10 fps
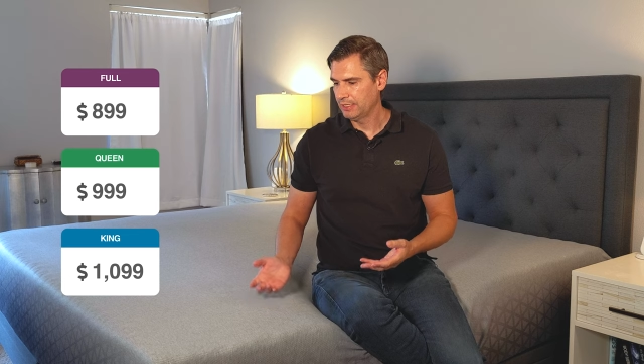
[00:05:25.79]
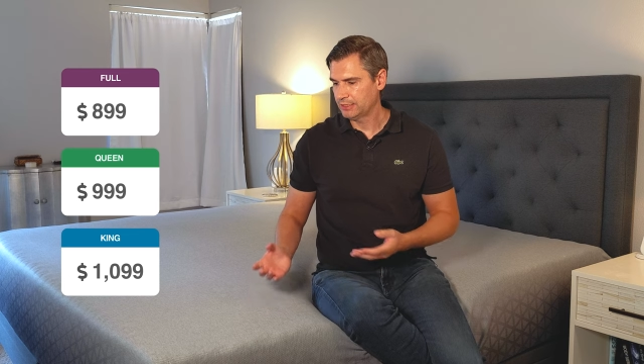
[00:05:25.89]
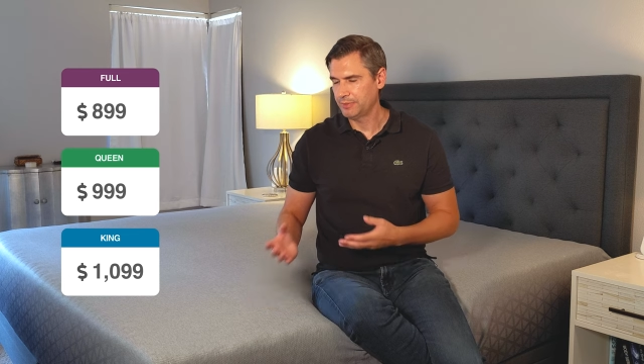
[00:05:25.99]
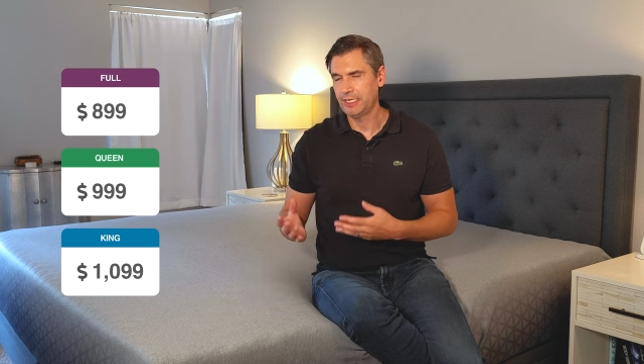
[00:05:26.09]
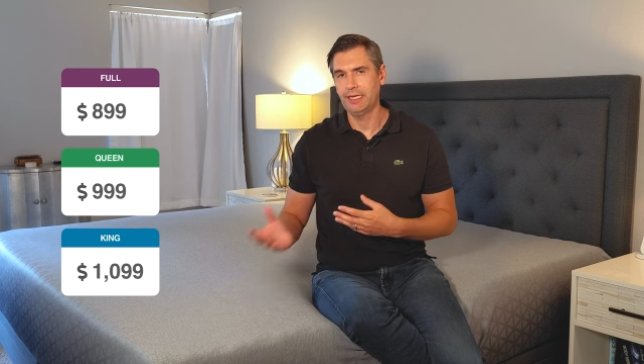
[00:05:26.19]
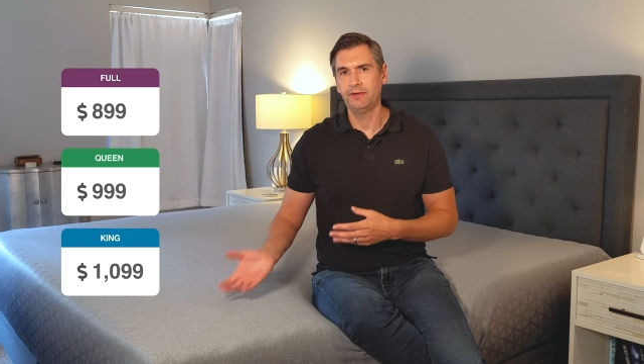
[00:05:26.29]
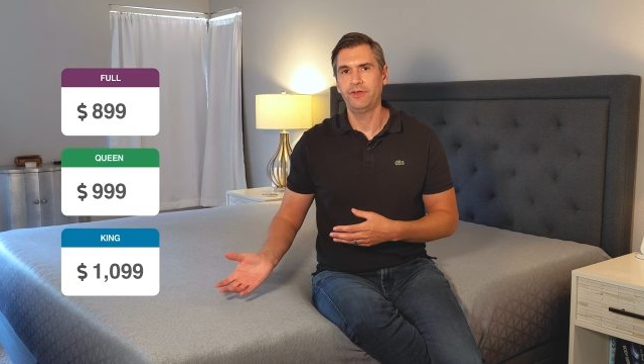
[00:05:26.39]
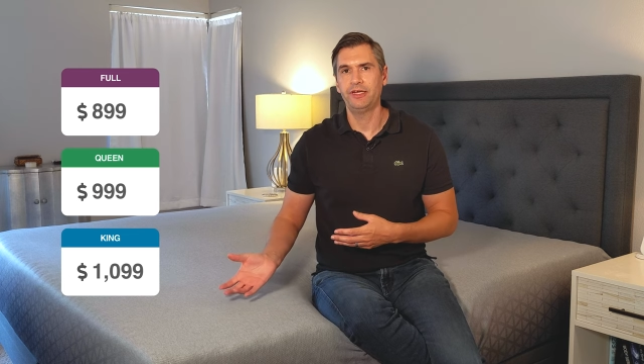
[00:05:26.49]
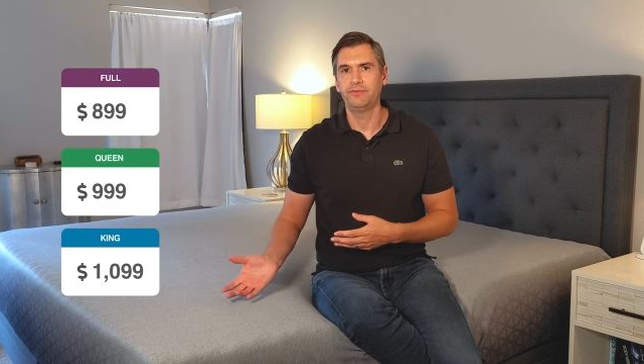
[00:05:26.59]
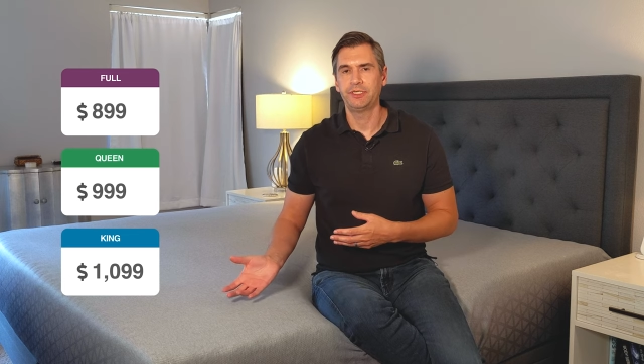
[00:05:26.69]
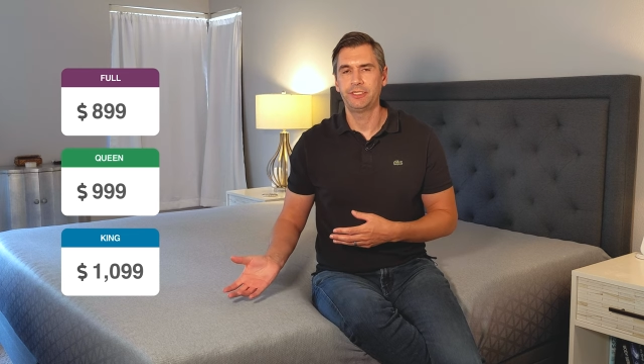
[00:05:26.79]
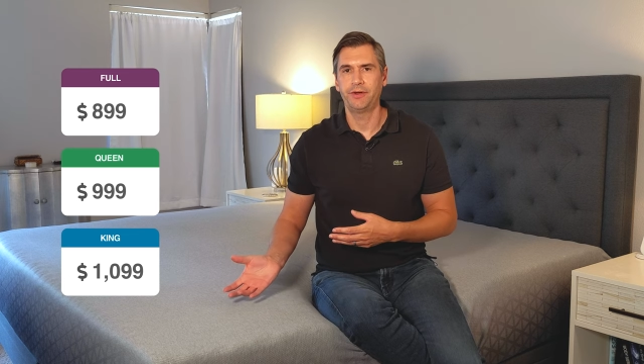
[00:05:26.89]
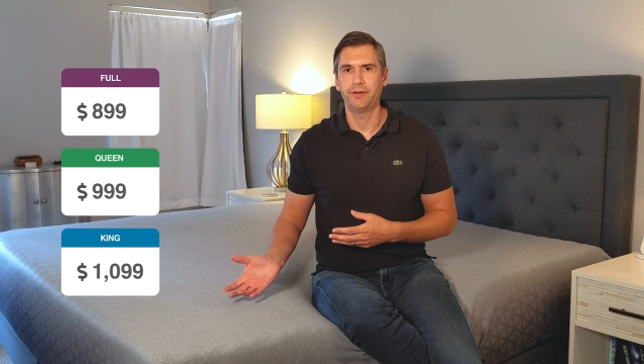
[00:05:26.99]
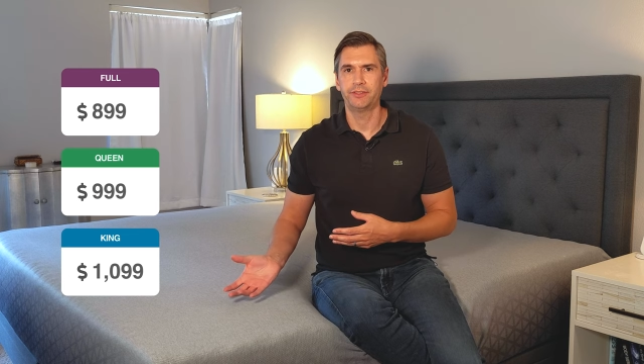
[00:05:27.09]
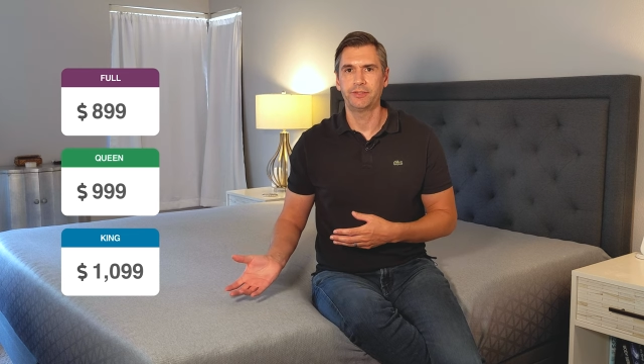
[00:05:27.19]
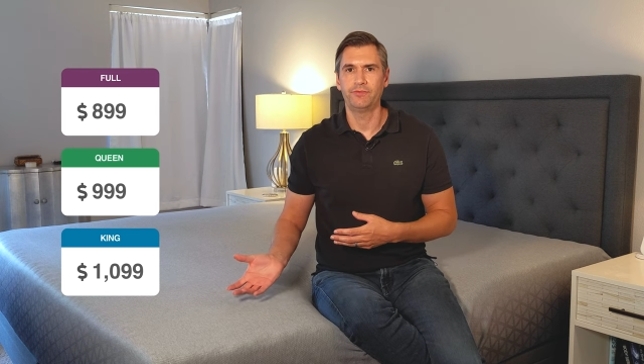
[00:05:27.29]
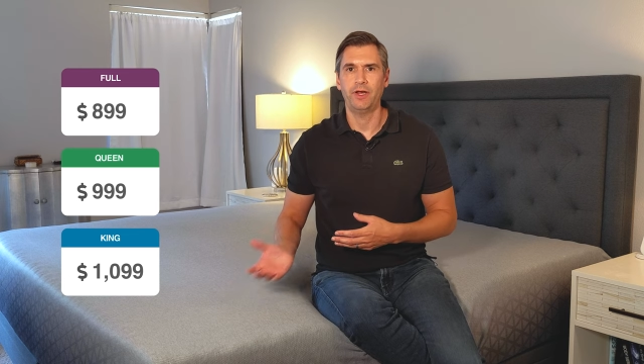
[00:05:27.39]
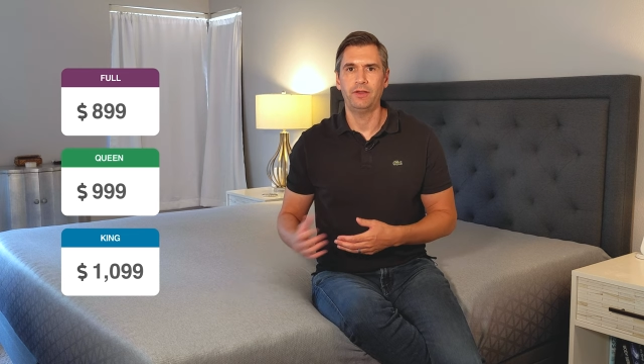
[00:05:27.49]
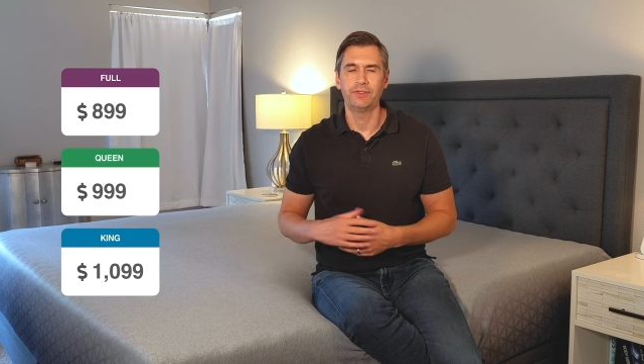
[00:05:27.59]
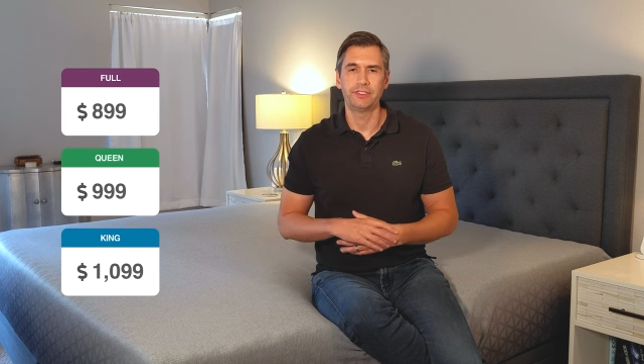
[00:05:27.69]
some of the innovative materials
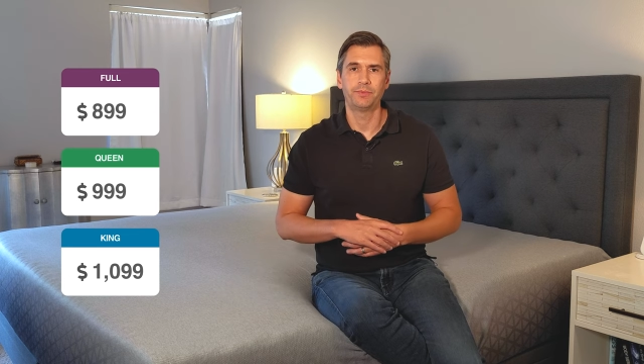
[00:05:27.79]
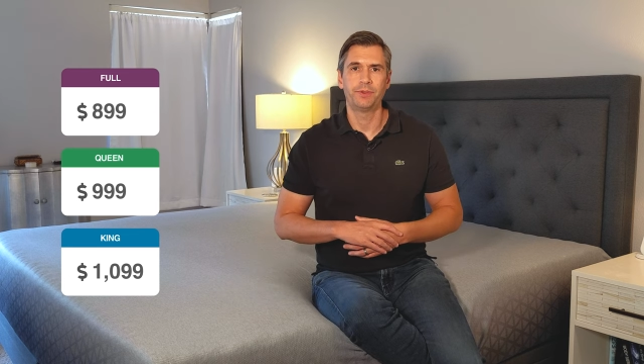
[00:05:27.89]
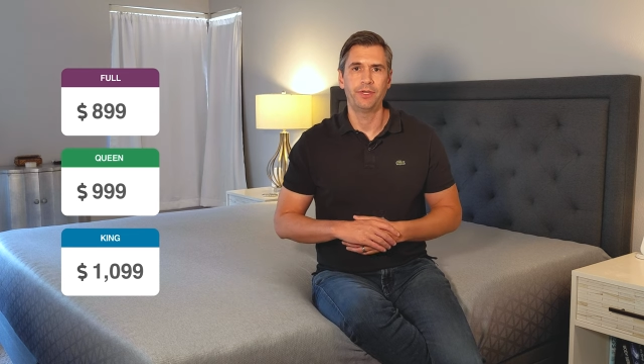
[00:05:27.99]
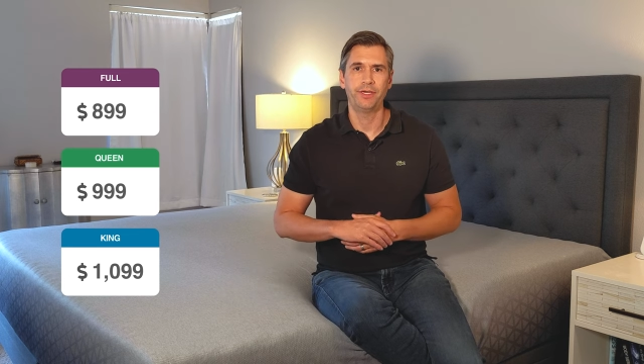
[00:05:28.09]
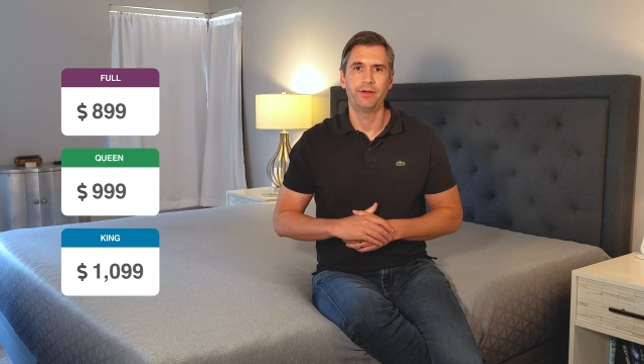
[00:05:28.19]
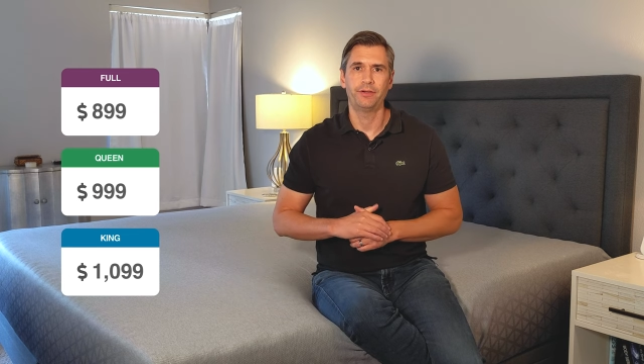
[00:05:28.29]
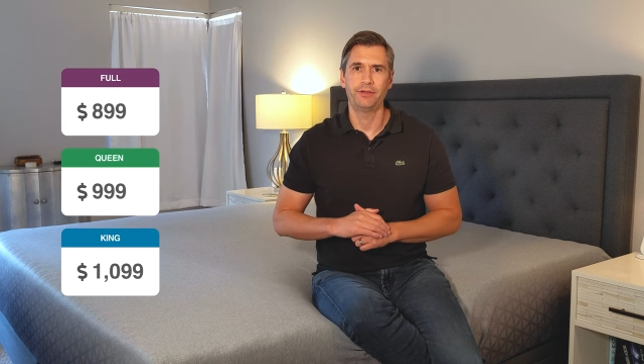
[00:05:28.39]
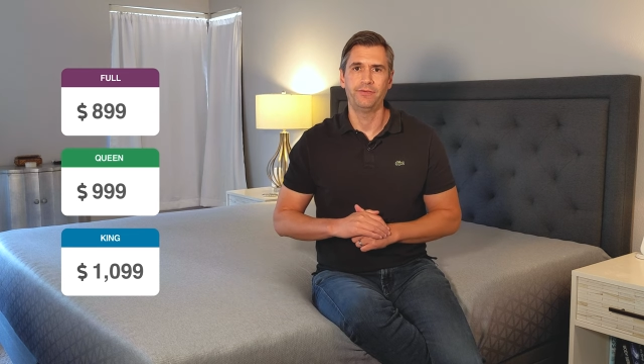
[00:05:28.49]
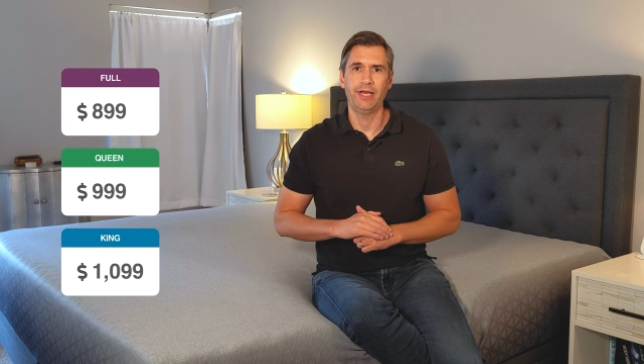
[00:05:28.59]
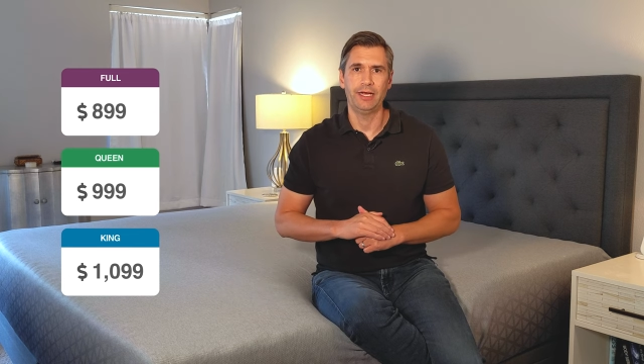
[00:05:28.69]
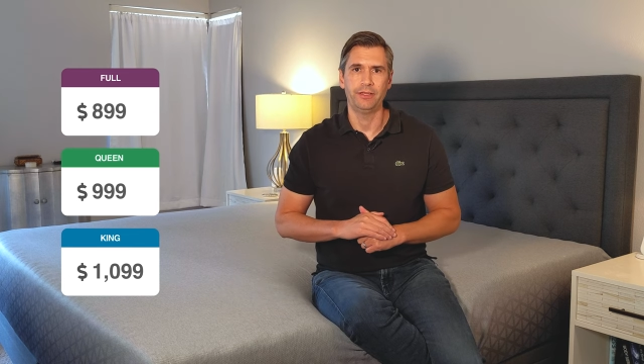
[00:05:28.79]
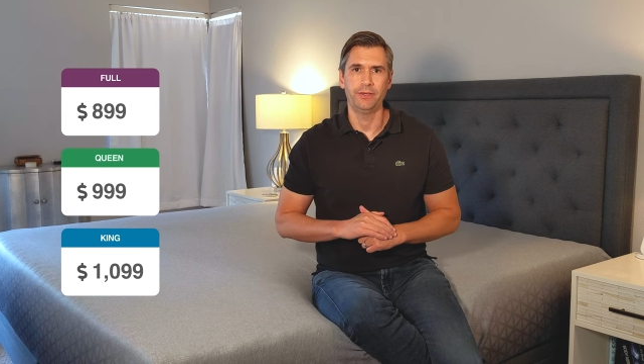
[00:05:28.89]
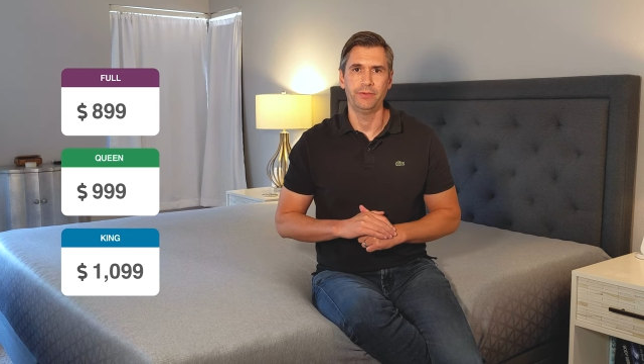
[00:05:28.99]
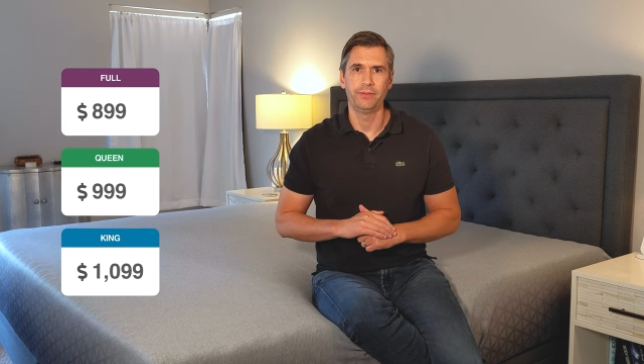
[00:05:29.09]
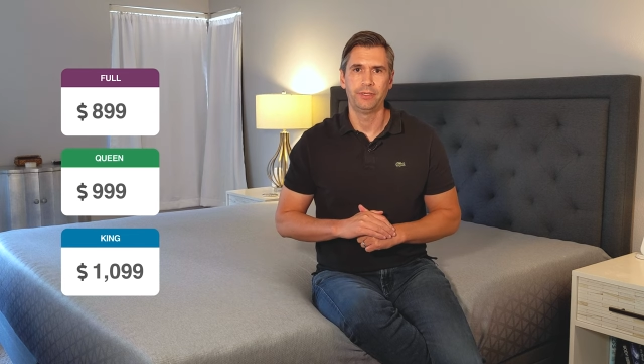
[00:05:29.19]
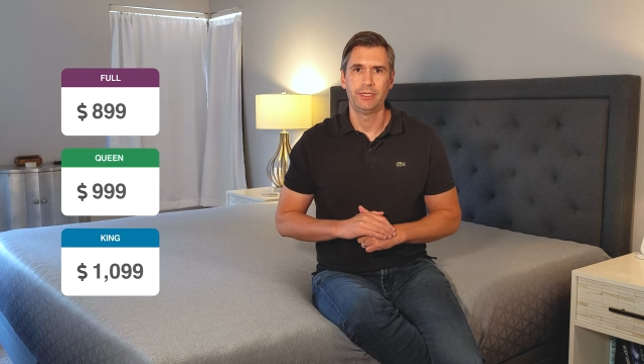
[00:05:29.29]
involved, it's a pretty darn good value.